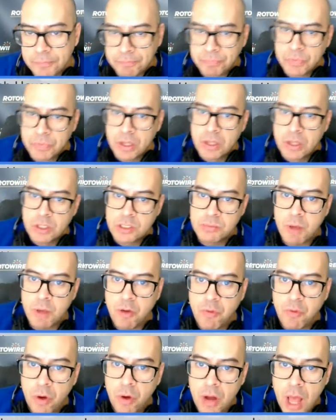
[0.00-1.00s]
Small
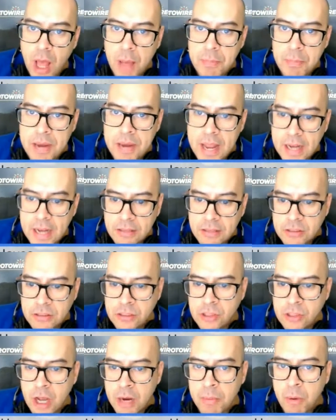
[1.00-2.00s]
forward up next. Talk
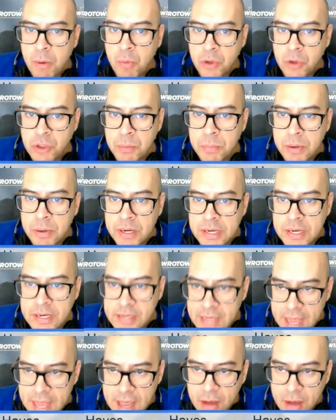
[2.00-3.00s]
about what you're putting
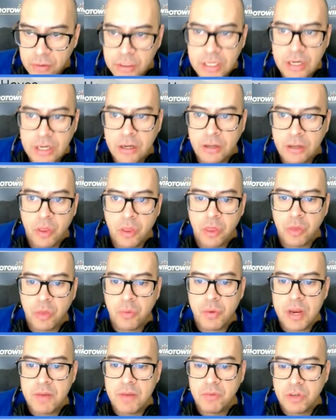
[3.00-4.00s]
down here at the 3
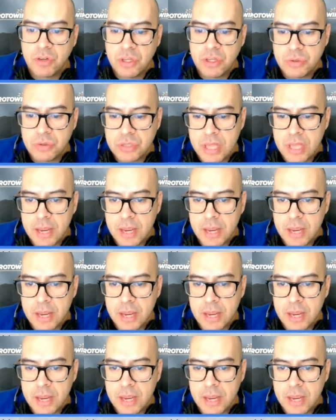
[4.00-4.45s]
for Tuesday.